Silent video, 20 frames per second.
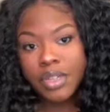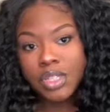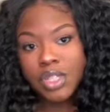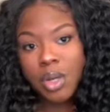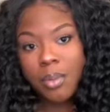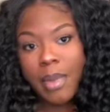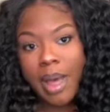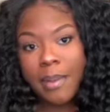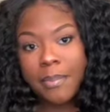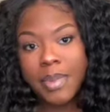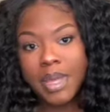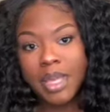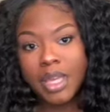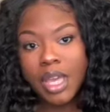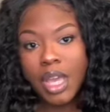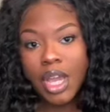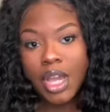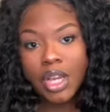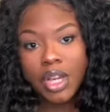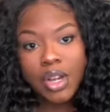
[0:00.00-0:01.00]
So my big
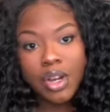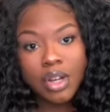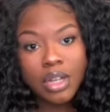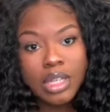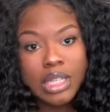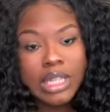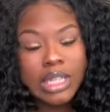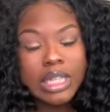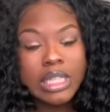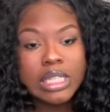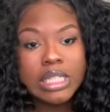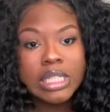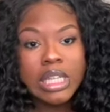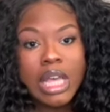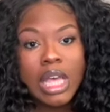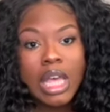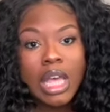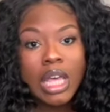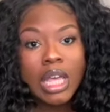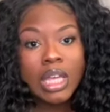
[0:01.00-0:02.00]
head girlies,
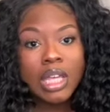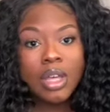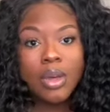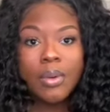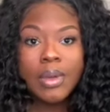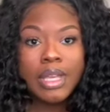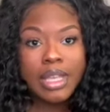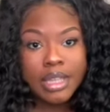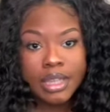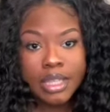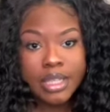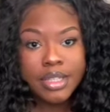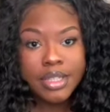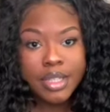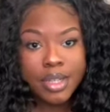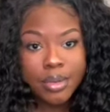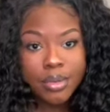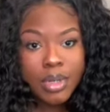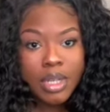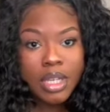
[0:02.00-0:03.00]
go and get this
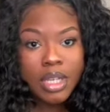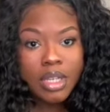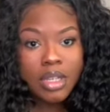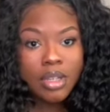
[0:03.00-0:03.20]
unit.